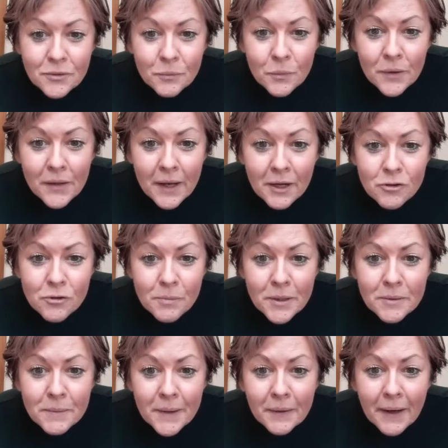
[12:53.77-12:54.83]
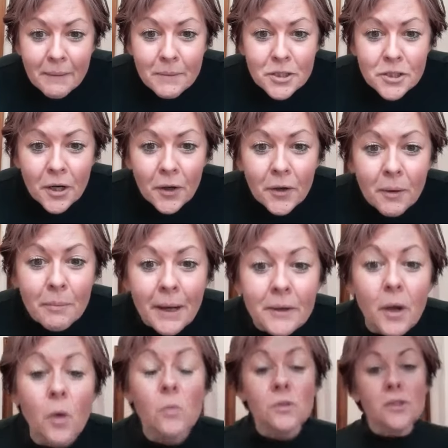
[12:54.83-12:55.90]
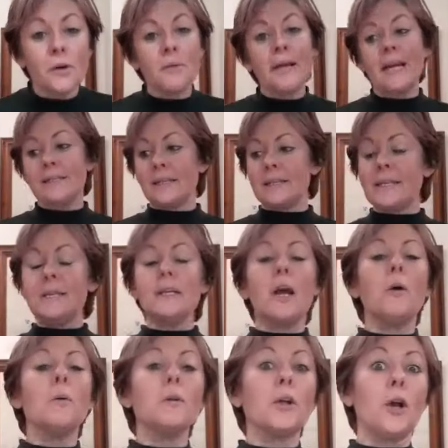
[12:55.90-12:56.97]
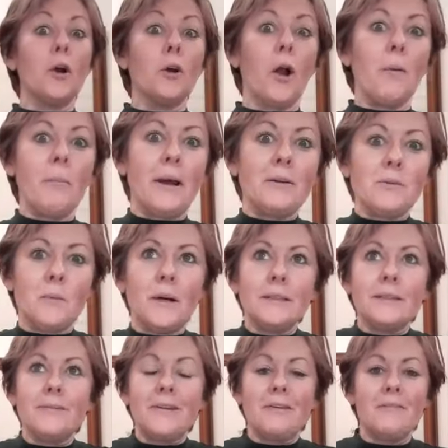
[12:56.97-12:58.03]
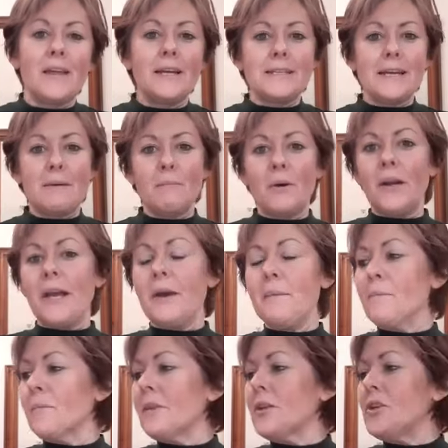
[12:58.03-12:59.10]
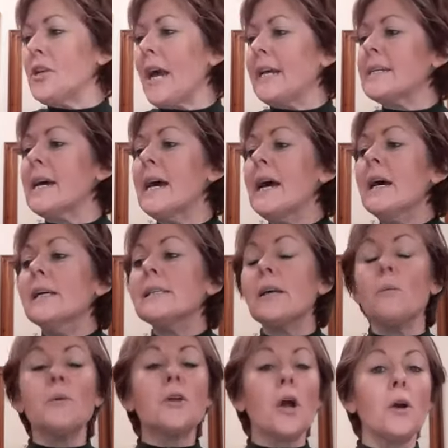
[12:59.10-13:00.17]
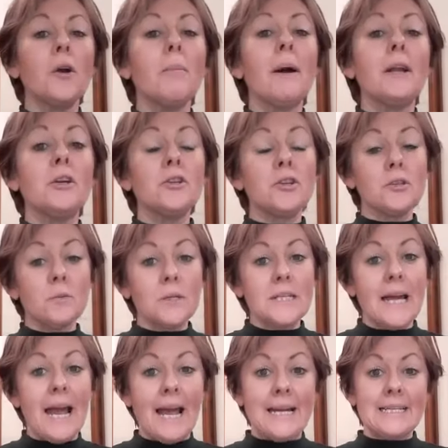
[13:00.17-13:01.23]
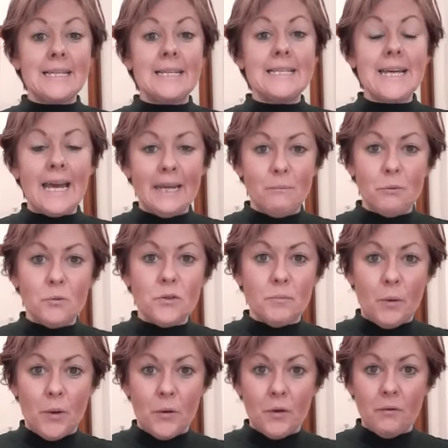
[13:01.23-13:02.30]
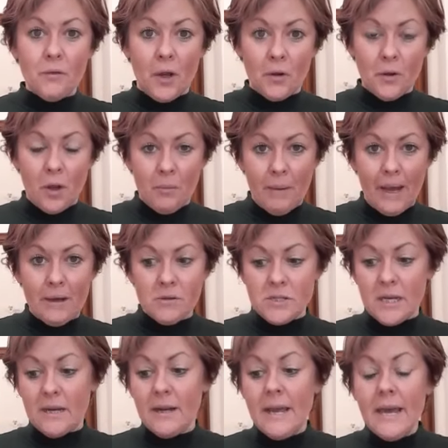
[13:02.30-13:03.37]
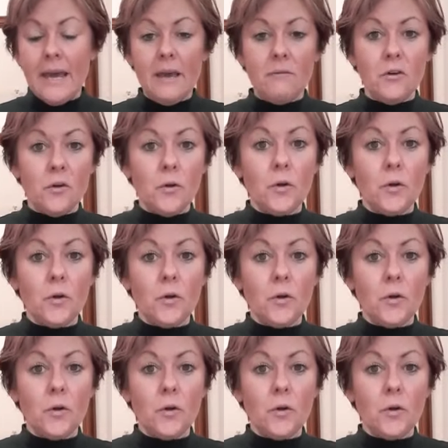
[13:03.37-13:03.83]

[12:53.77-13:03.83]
ml, how much cocoa powder? Oh, sorry, yes, I didn't go on the cocoa powder once. I've left that down my shed. So with cocoa powder, you just want to add a tablespoon of cocoa powder if you're